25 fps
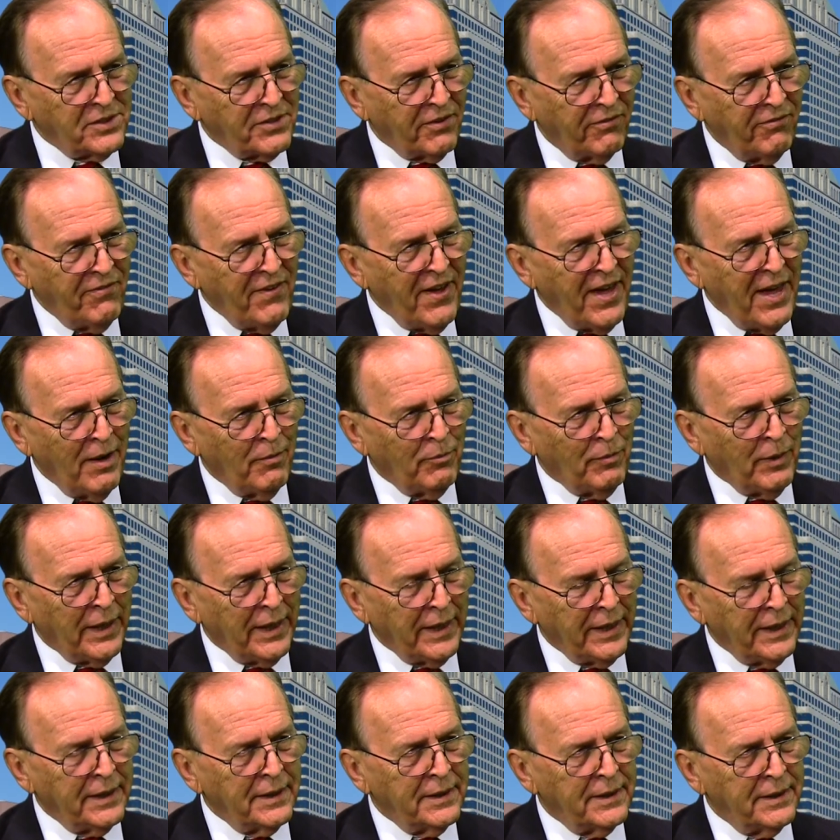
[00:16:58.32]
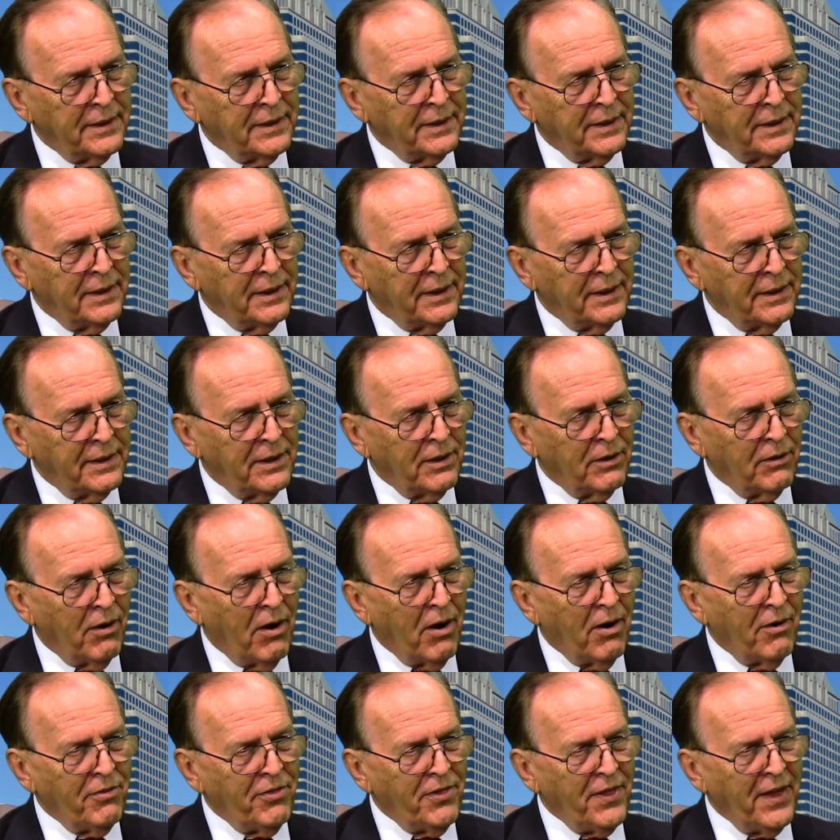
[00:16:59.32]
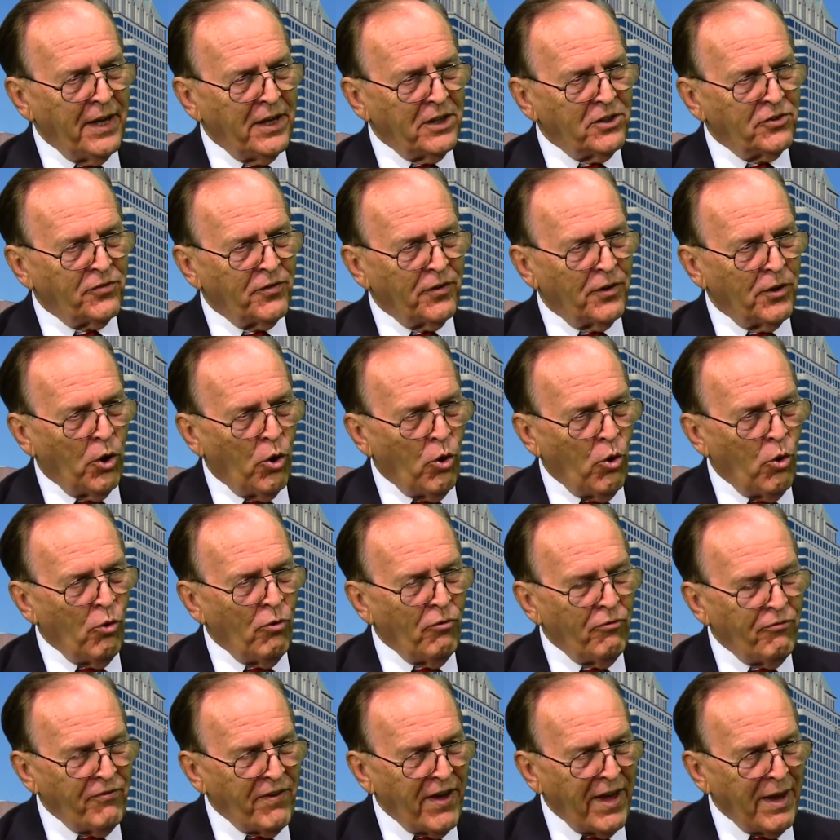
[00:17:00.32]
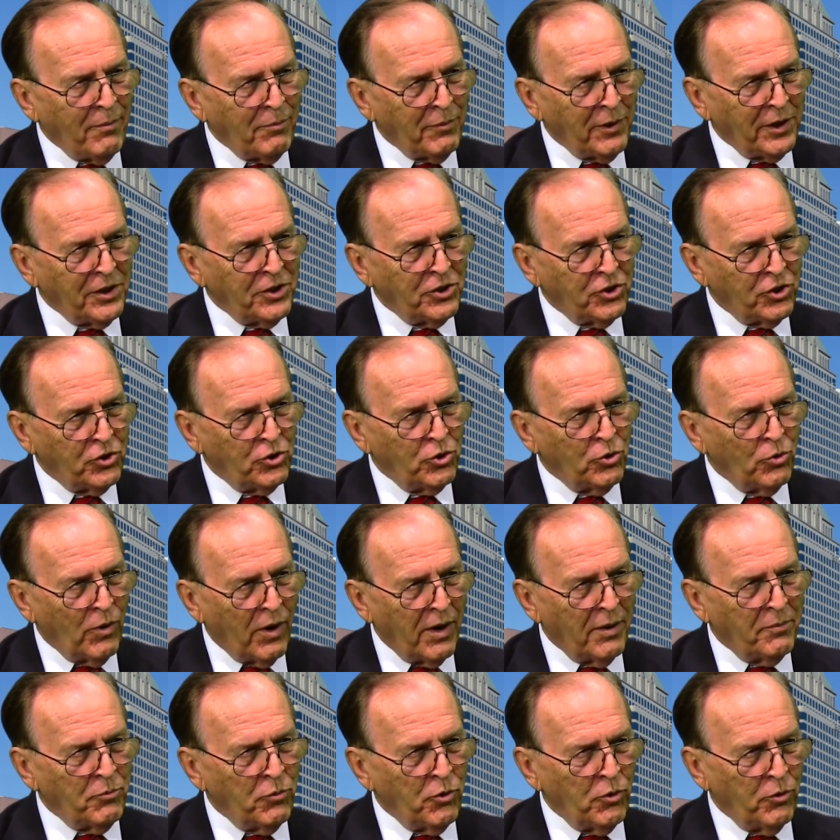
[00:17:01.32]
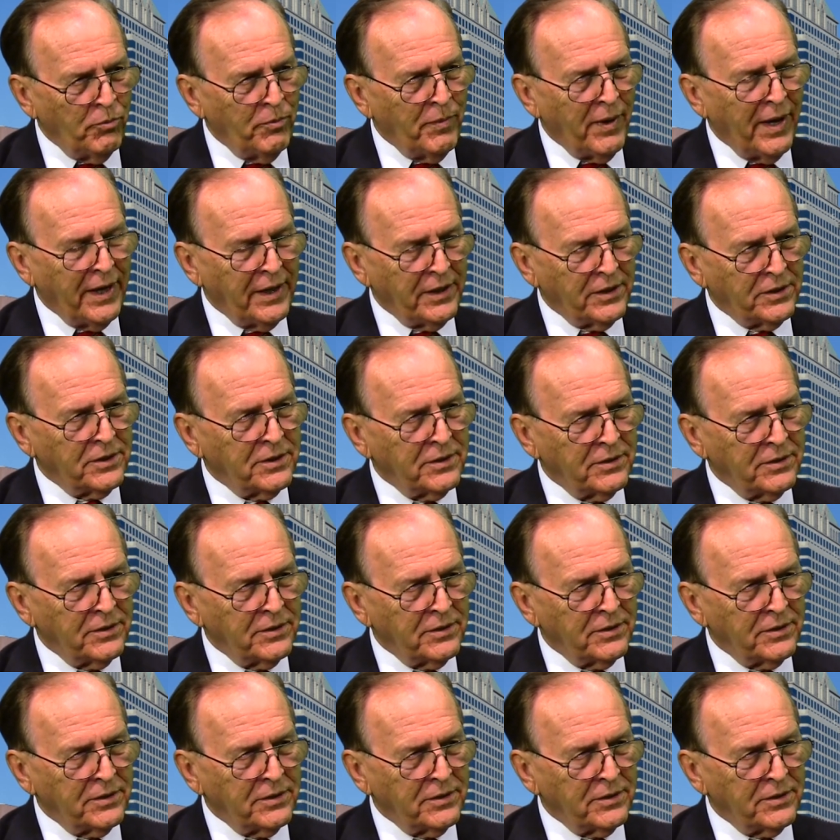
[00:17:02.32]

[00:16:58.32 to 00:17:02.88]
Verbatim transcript: a family, there are things for the whole family to do on moon base.